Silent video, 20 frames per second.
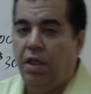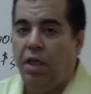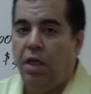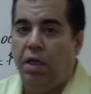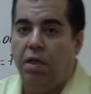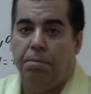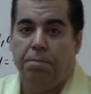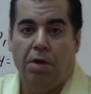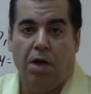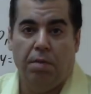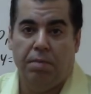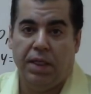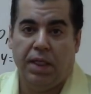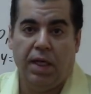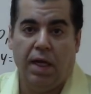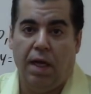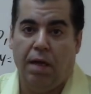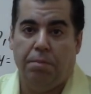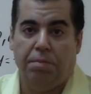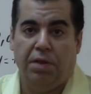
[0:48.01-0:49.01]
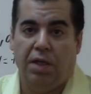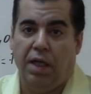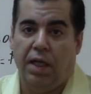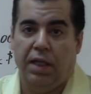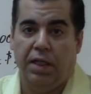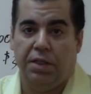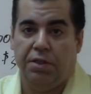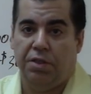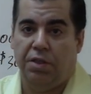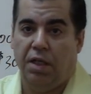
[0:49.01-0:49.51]
an apartment
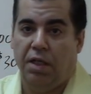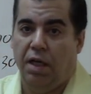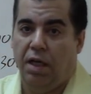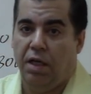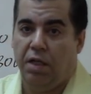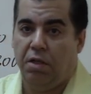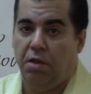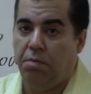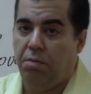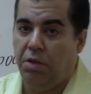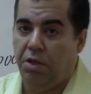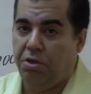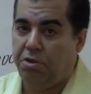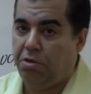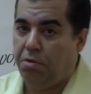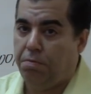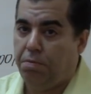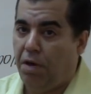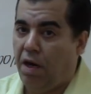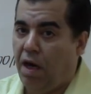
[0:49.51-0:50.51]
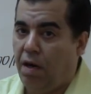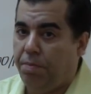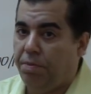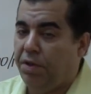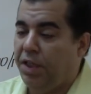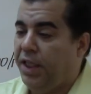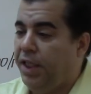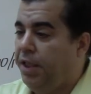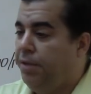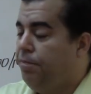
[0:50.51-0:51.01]
complex, commercial
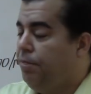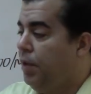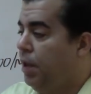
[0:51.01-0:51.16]
property.